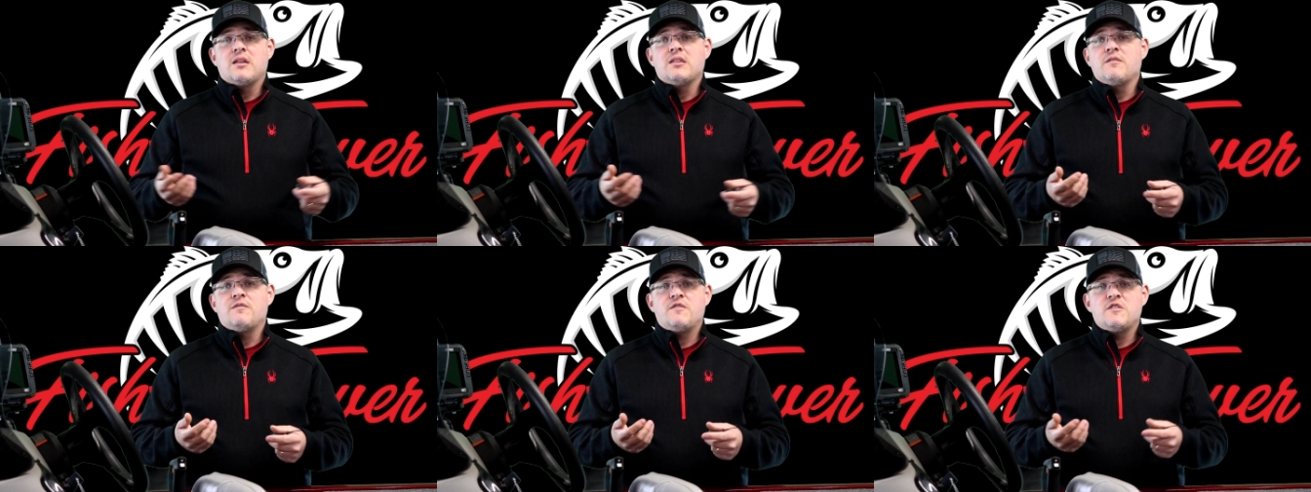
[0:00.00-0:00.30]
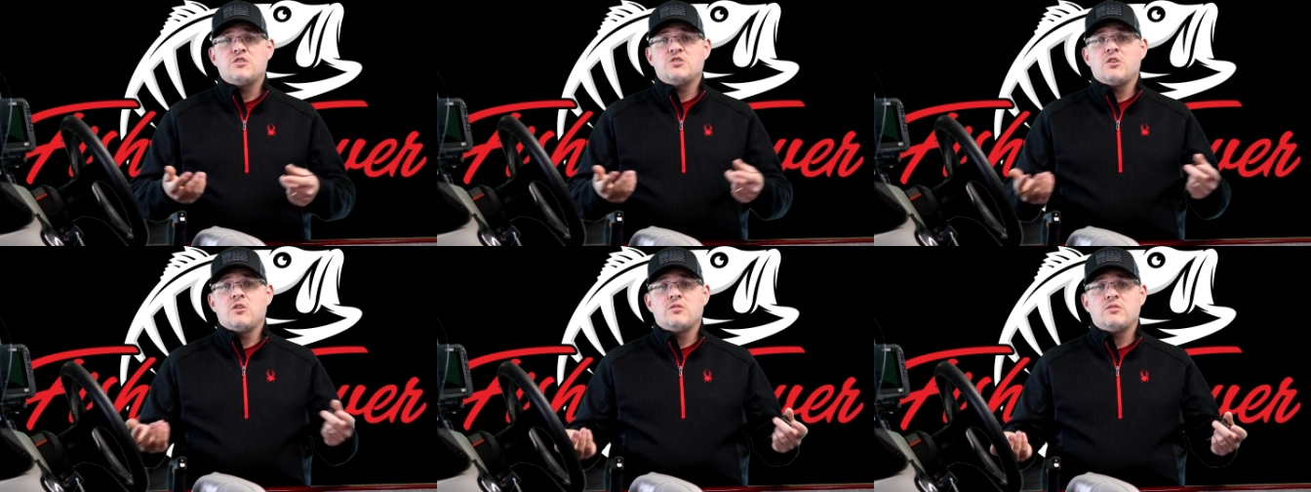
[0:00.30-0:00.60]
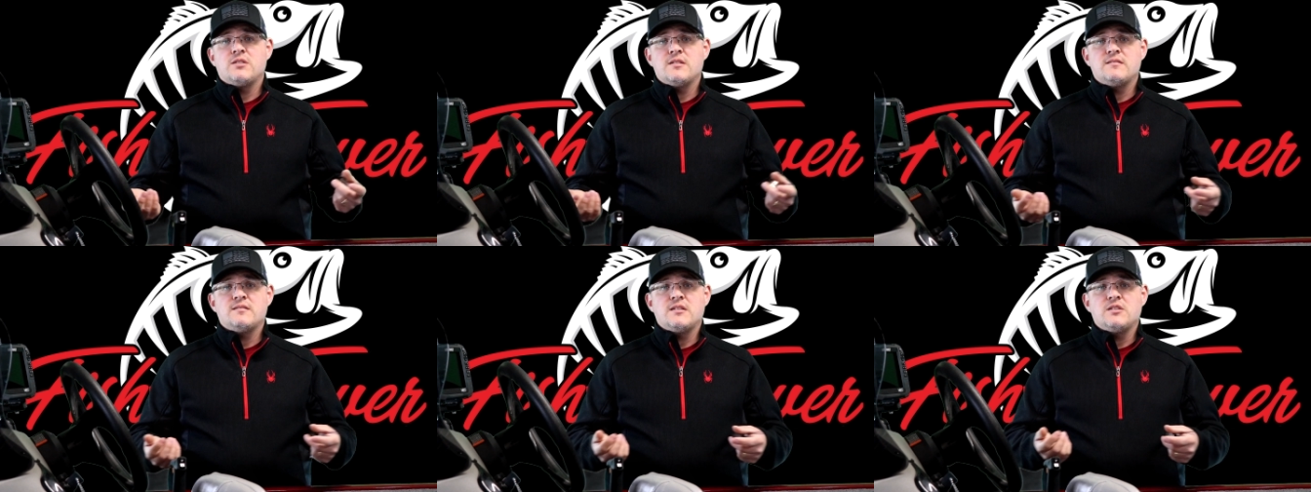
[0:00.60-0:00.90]
The fish
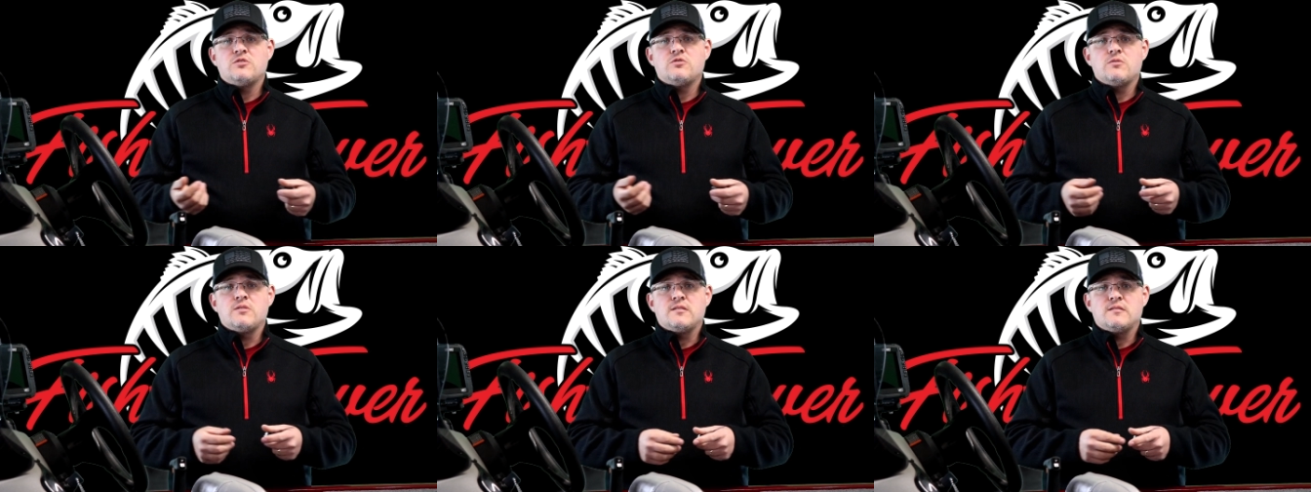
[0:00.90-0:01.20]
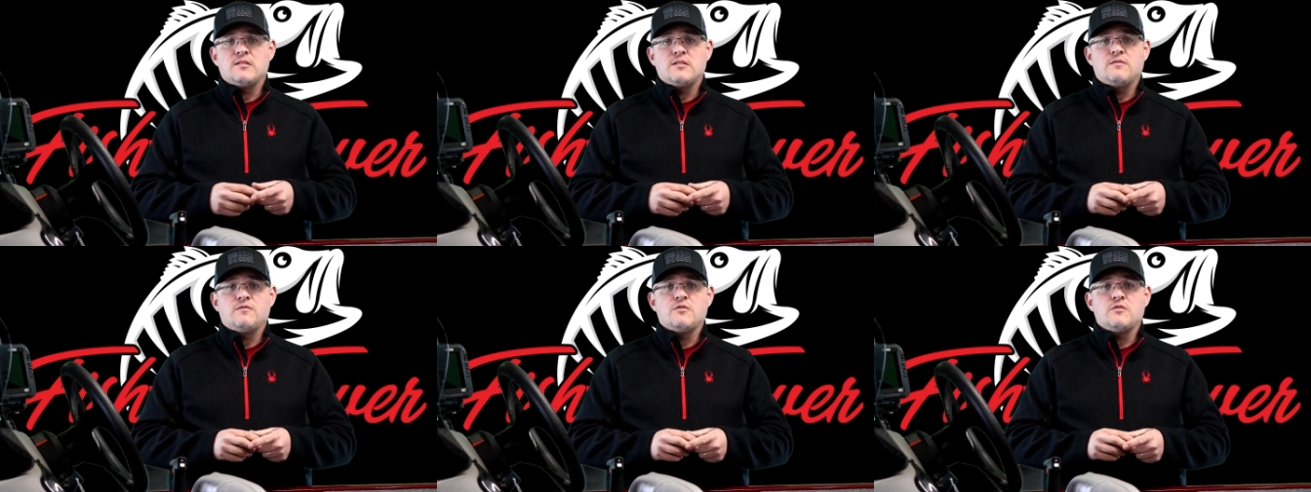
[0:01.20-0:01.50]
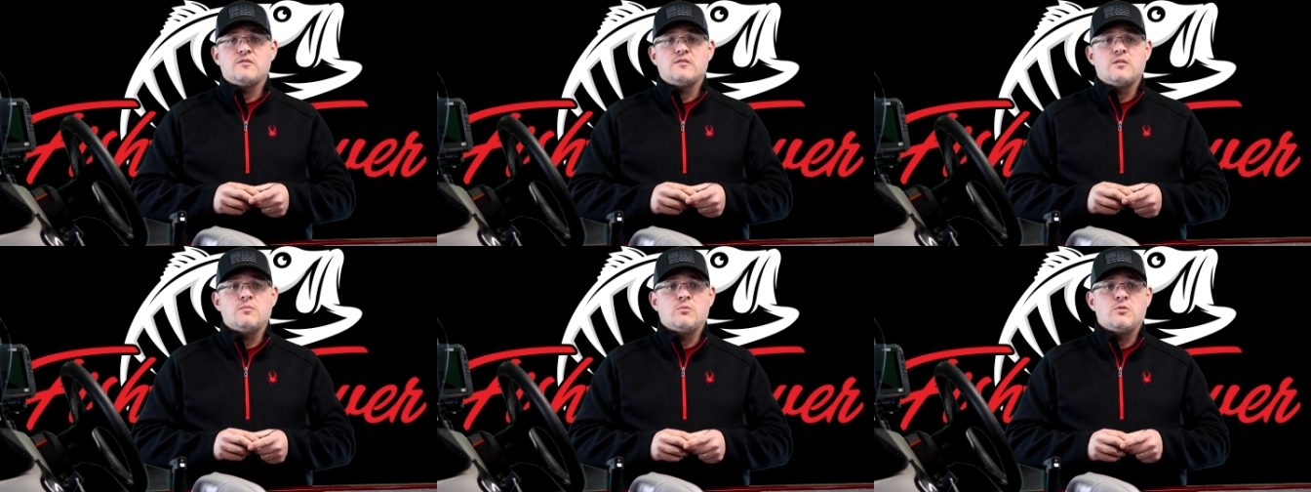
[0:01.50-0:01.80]
aren't as interested
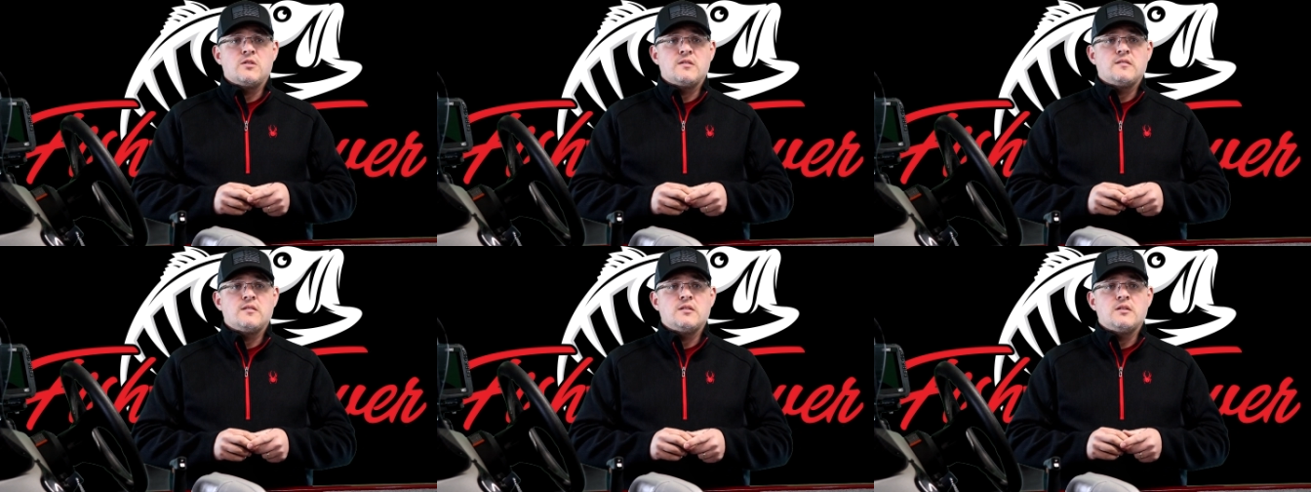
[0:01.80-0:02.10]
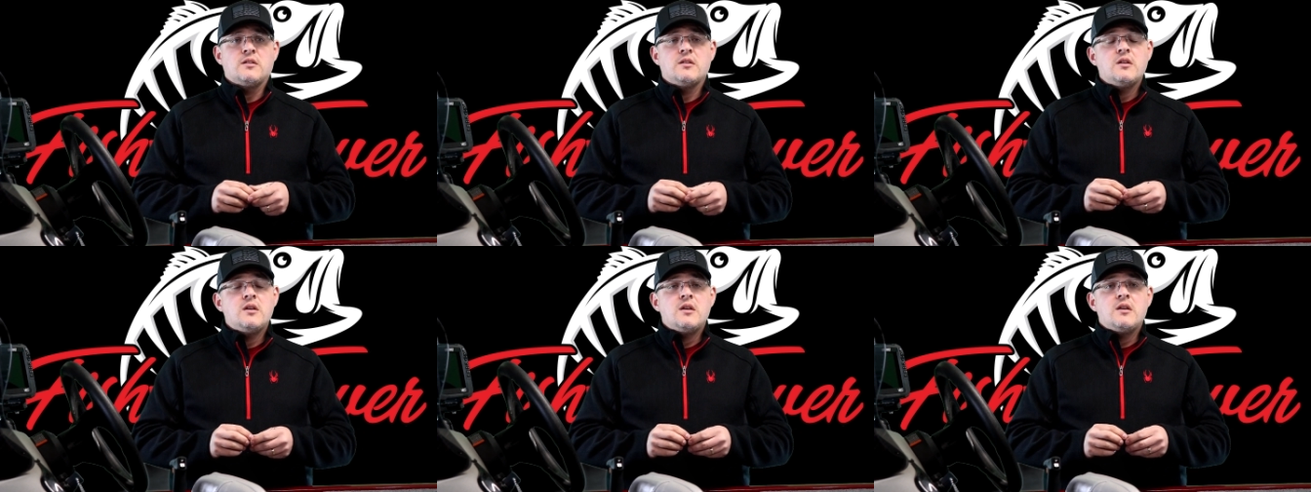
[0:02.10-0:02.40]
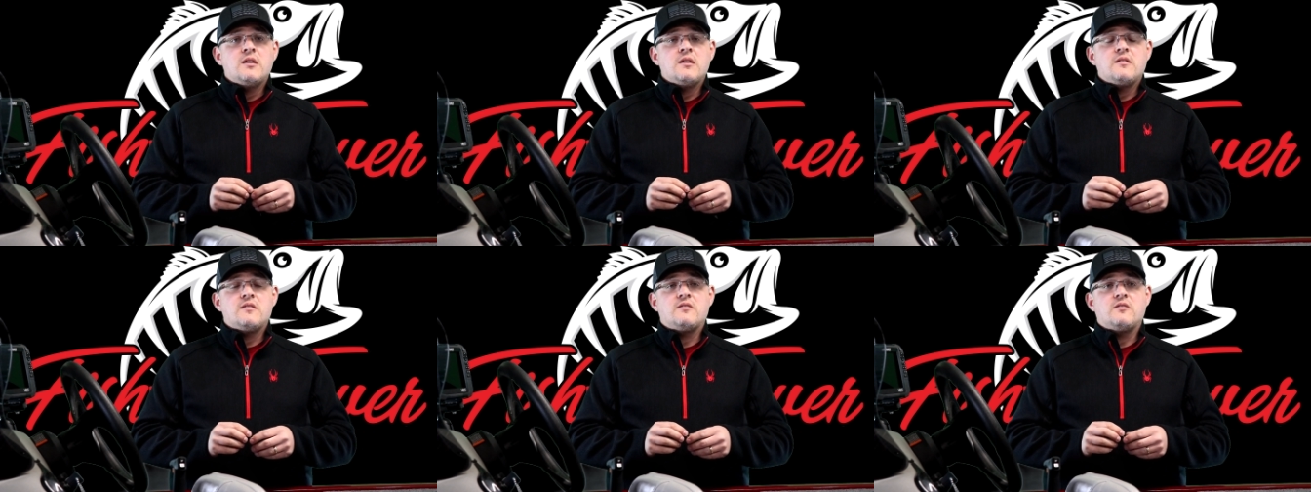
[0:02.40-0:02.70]
for some reason.
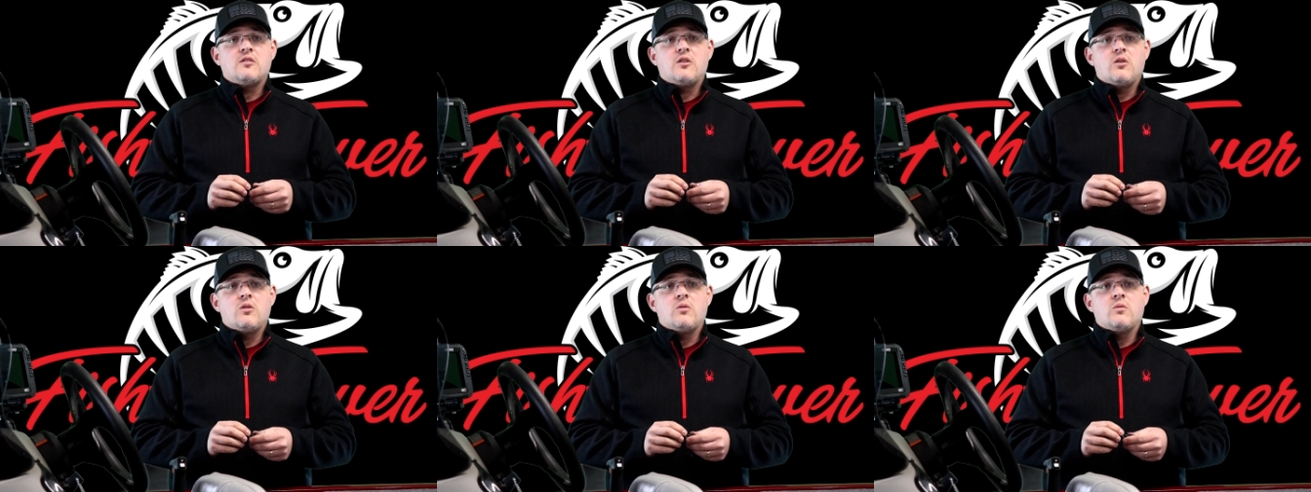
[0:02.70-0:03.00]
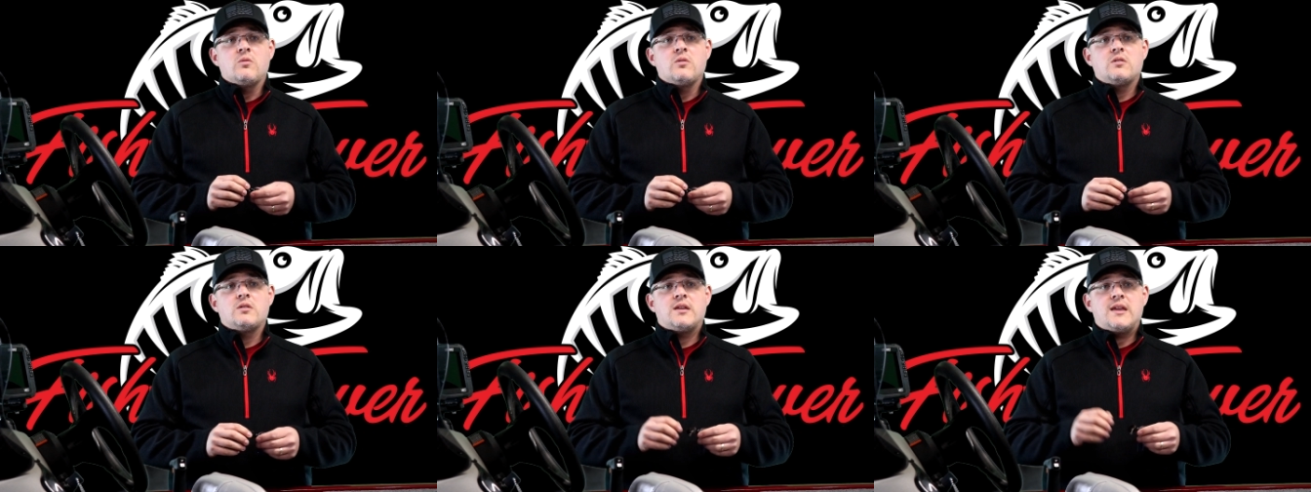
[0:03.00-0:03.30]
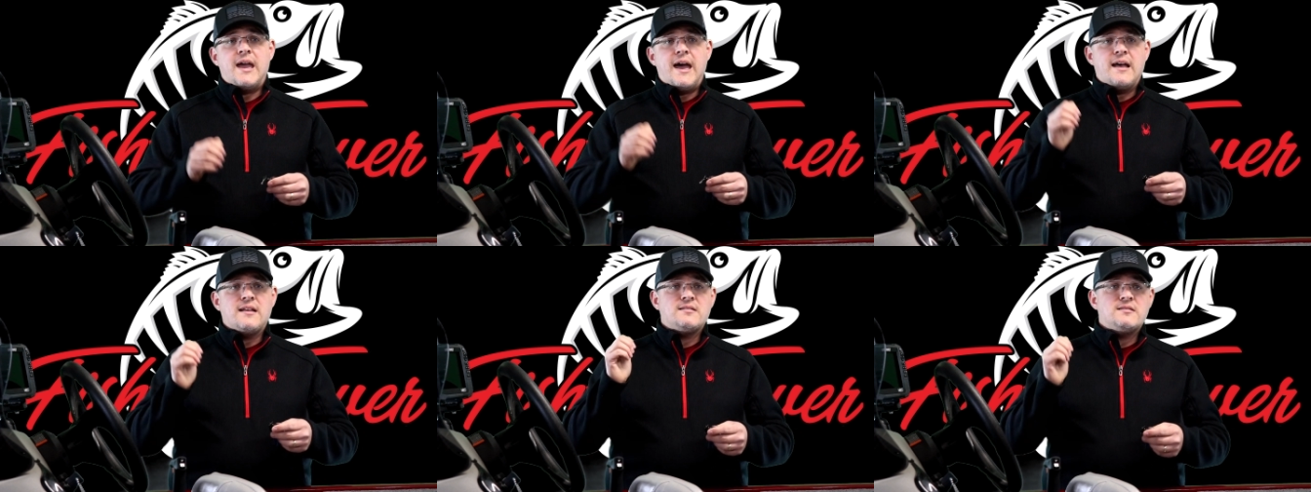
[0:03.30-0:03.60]
So
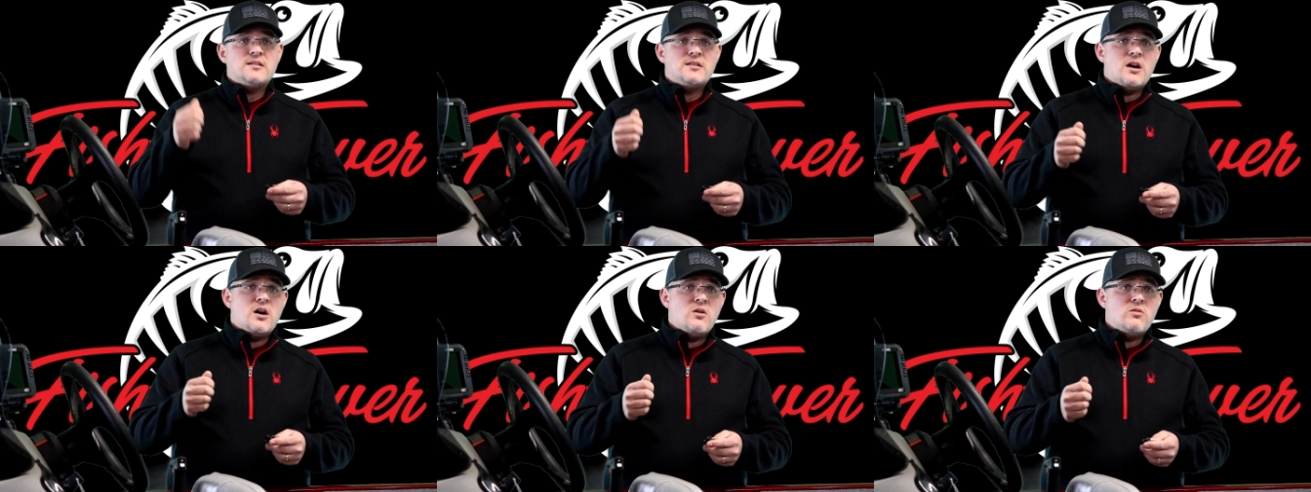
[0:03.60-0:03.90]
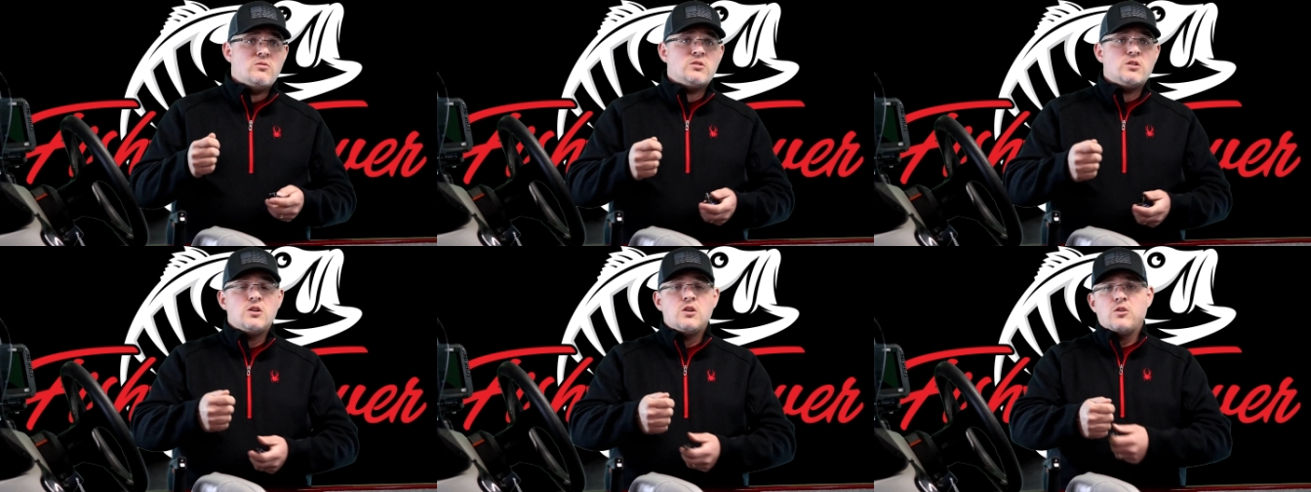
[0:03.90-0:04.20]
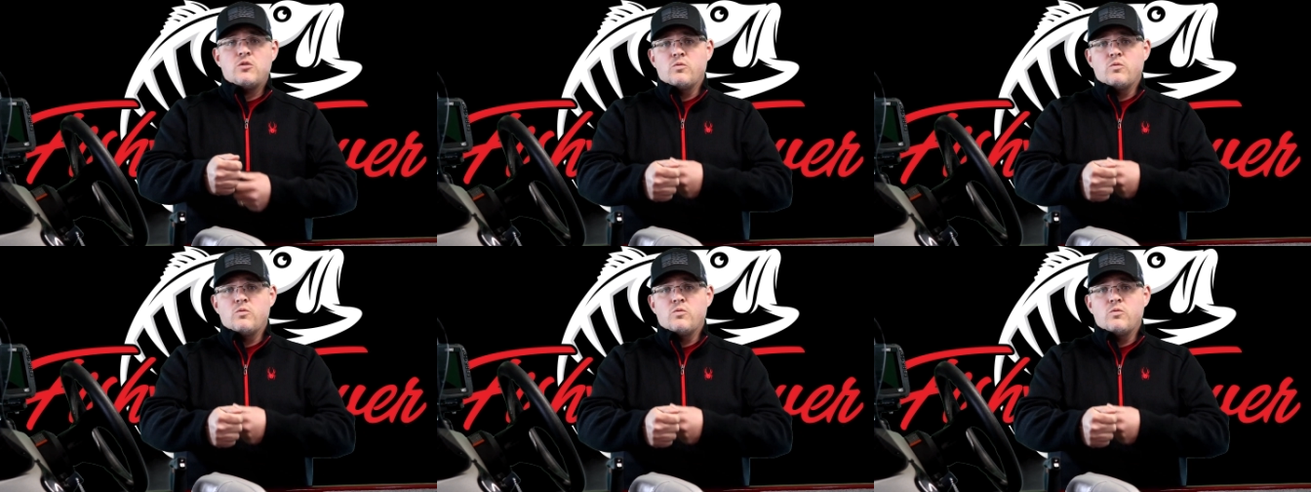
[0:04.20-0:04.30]
cast it out,